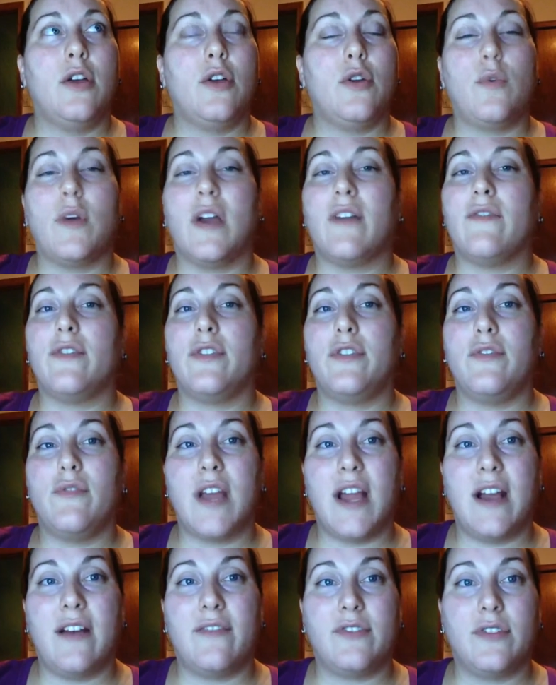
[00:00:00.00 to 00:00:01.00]
whoever you
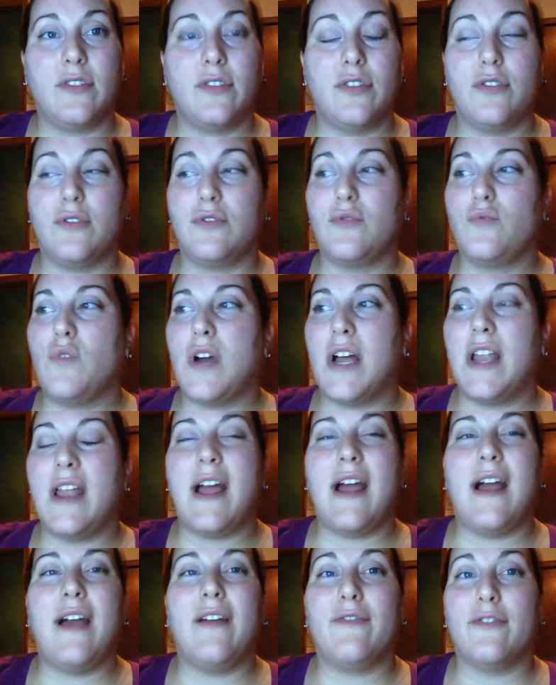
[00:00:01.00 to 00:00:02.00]
have to lose,
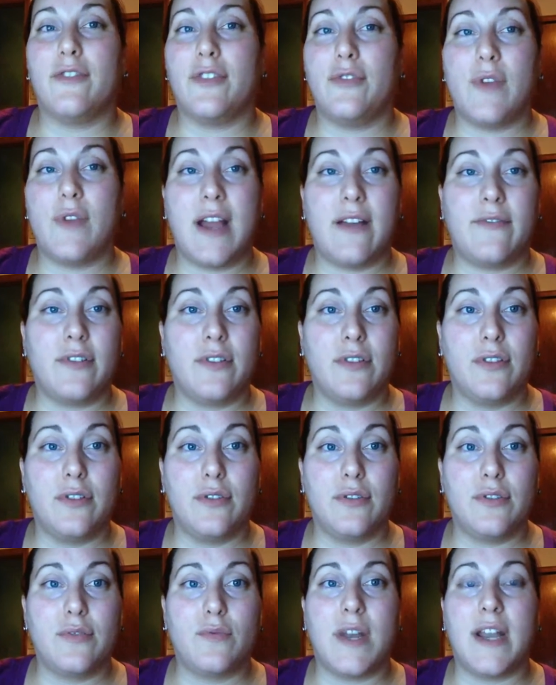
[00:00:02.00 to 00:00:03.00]
whatever you have to
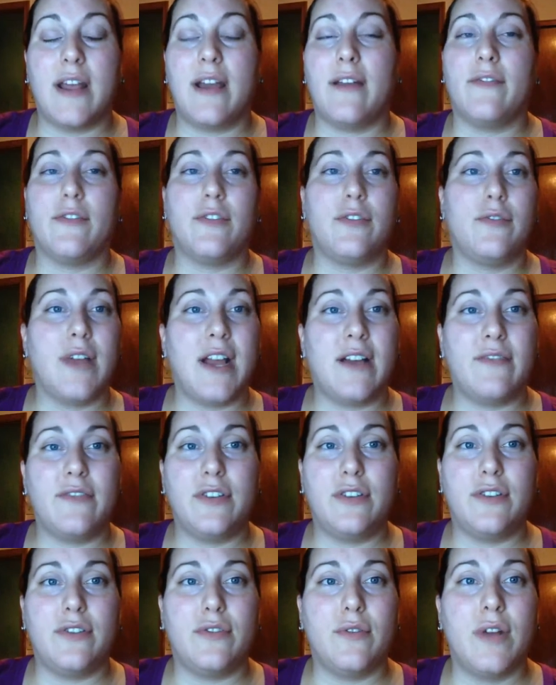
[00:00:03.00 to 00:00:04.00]
lose, whatever you have
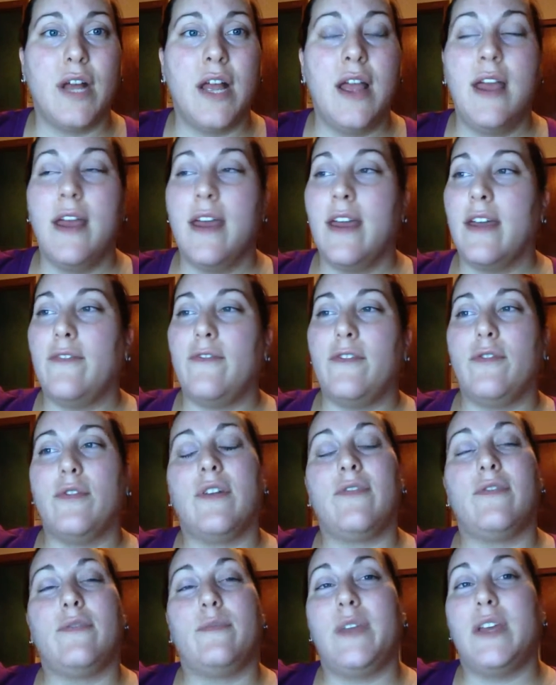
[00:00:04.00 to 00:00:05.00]
to do. If you
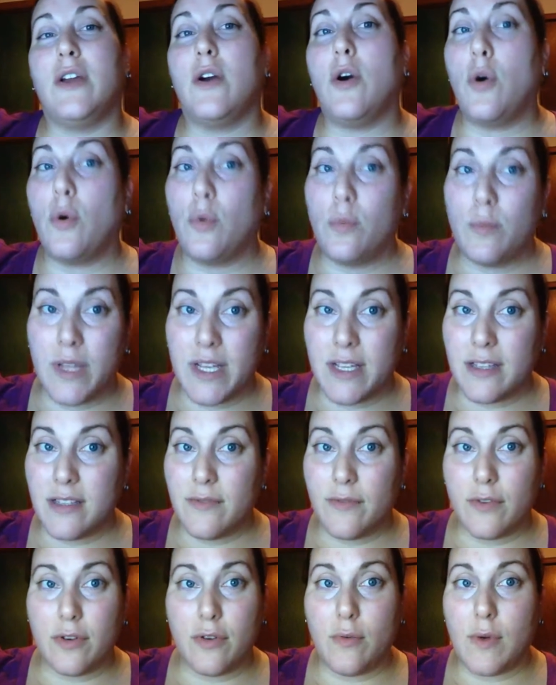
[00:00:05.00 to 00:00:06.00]
have to be
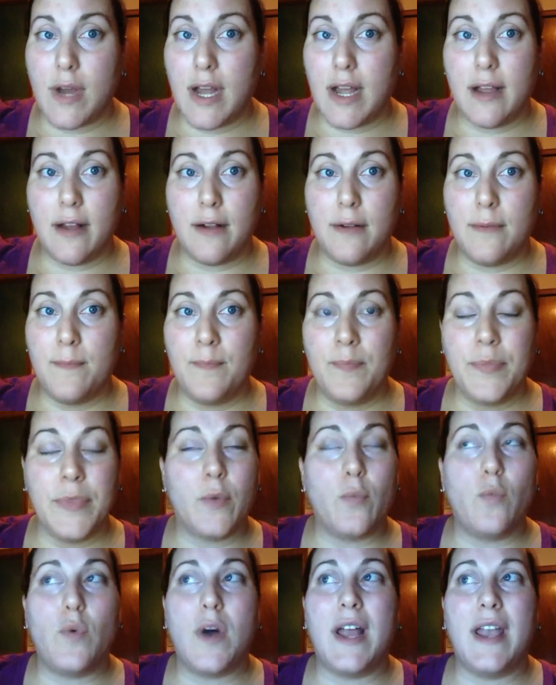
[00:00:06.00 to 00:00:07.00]
homeless for a while,
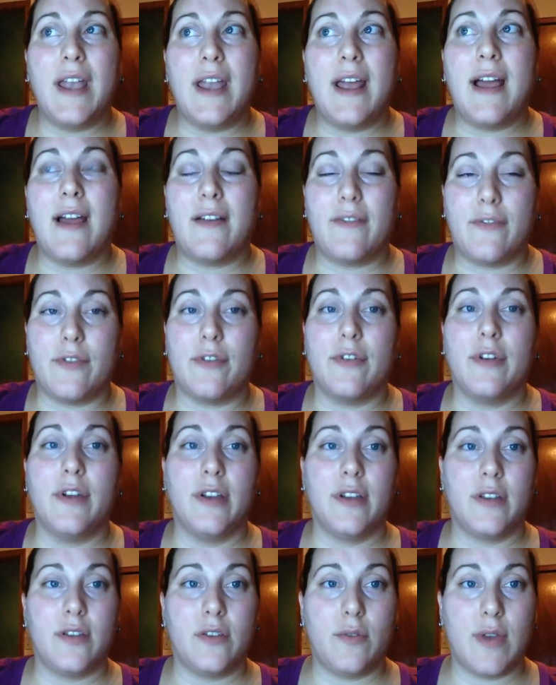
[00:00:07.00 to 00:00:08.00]
whatever
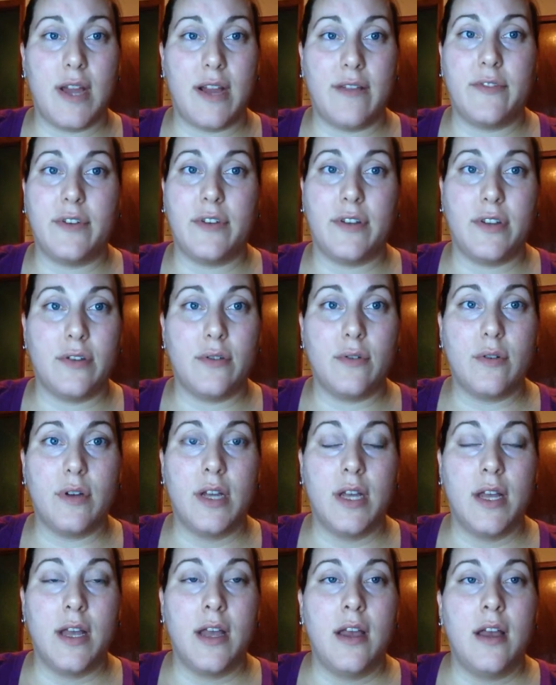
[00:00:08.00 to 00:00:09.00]
you have to do,
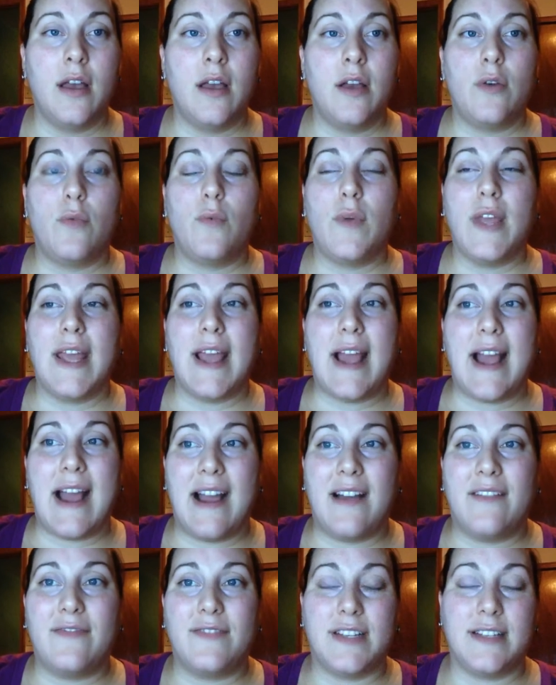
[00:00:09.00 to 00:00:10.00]
we
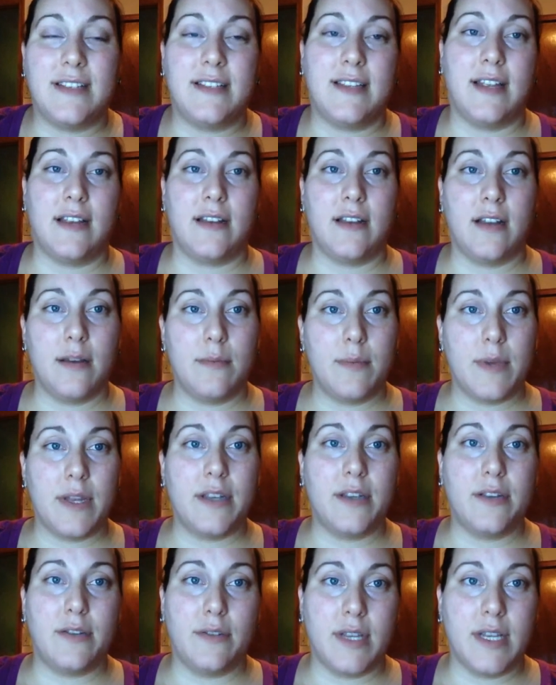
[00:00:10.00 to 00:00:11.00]
have to stand up
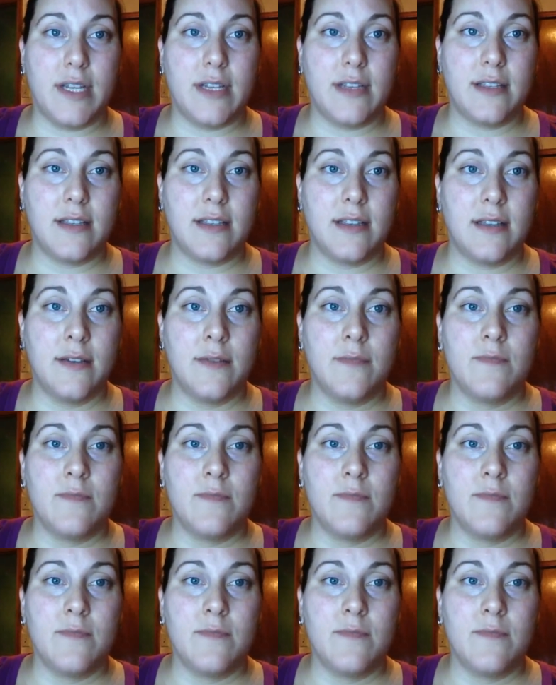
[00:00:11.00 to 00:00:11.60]
and do this.